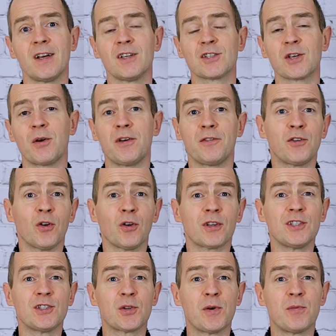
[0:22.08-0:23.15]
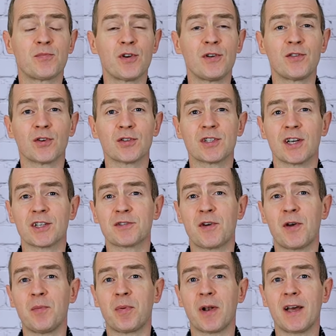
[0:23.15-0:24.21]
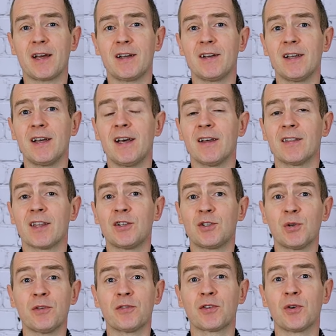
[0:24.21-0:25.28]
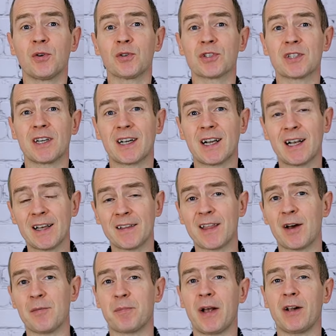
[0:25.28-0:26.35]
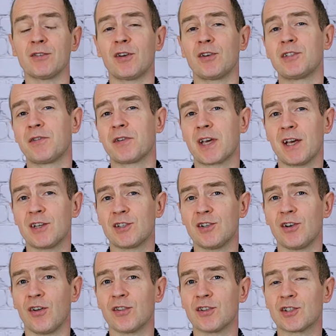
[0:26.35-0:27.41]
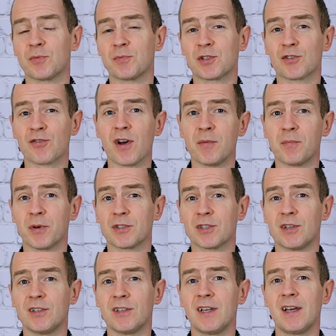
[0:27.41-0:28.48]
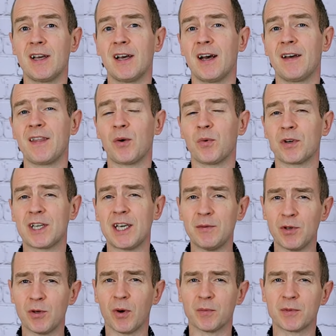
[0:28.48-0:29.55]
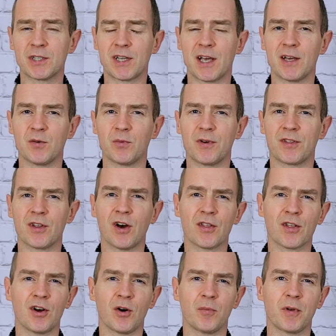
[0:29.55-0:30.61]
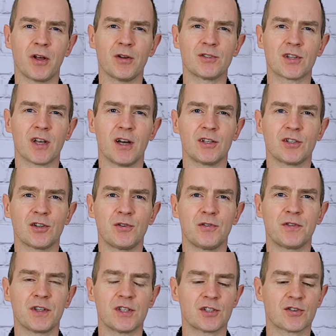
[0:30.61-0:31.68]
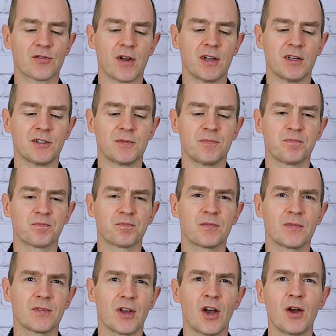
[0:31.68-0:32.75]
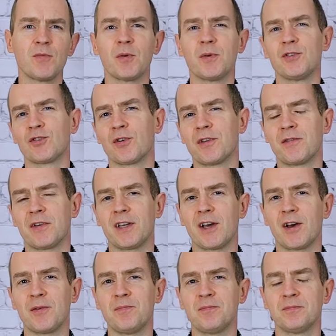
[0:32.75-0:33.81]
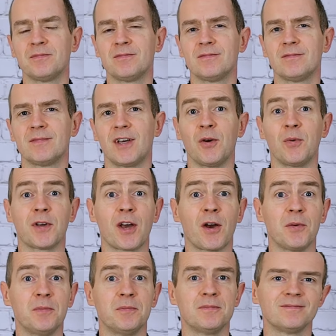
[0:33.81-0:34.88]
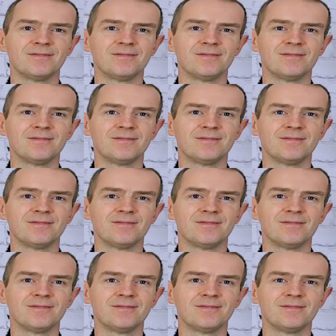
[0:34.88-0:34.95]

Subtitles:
So if you're looking to improve your saxophone playing, then do of course click that bell notification on the subscribe button. And that will keep you up to date with other uploads that I do for this grade. Hope you enjoy the video. Here we go.